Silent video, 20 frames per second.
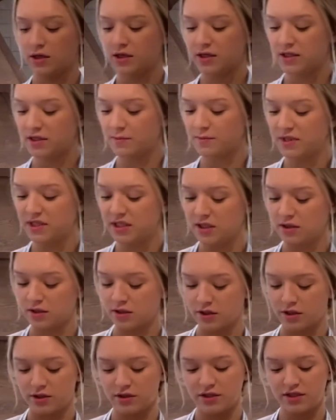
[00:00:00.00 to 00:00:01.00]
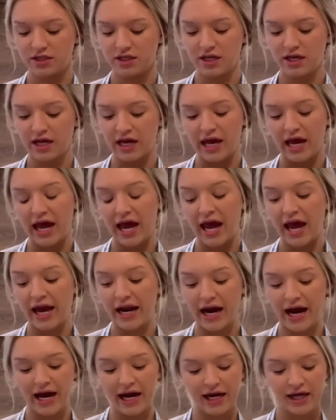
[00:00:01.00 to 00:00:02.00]
some scissors, and
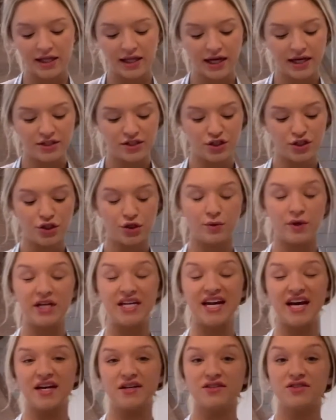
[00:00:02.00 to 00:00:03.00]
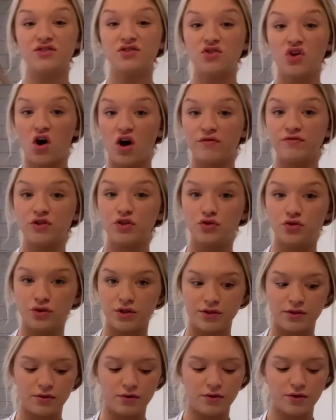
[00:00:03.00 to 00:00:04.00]
I like to do a nice soft
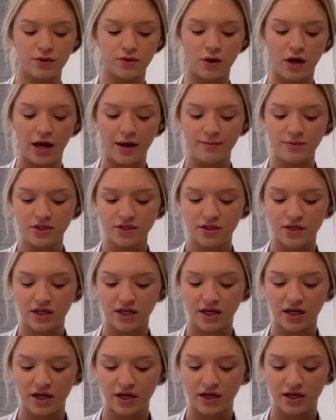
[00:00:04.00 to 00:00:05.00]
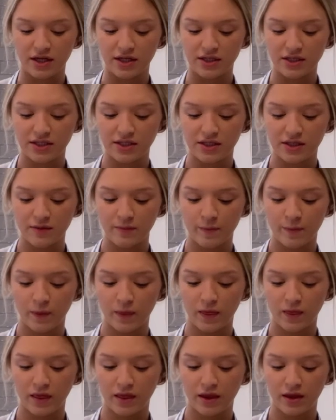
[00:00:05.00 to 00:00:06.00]
drizzle. So I'm just gonna cut
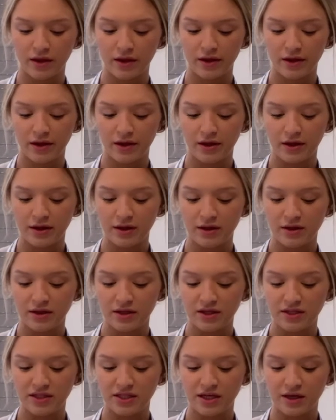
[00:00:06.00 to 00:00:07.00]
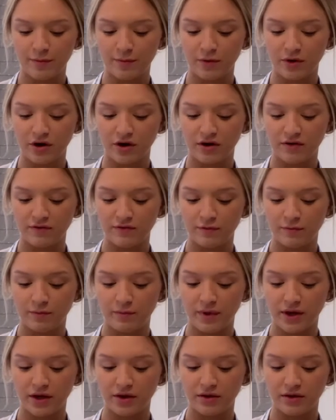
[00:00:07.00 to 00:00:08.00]
the tip off
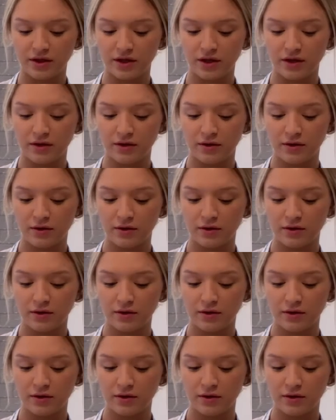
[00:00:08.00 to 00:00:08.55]
barely